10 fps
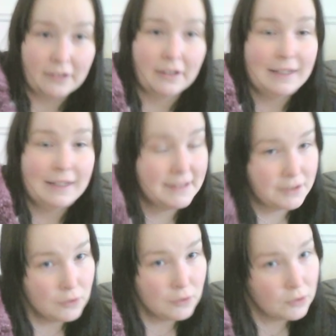Glitz
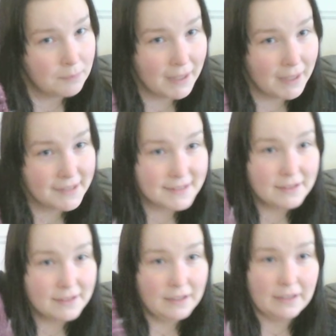sock base,
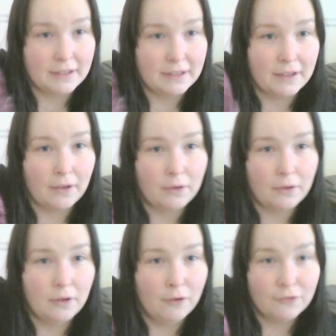
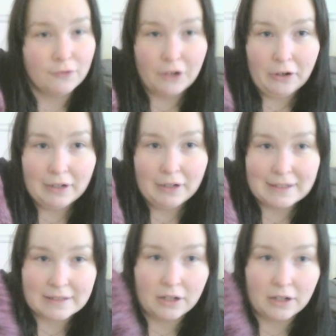Goth girl is
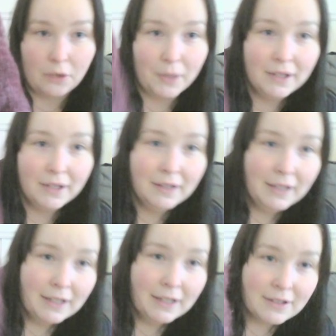the colorway.
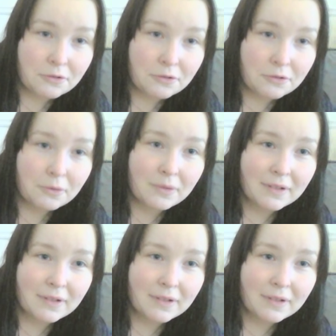So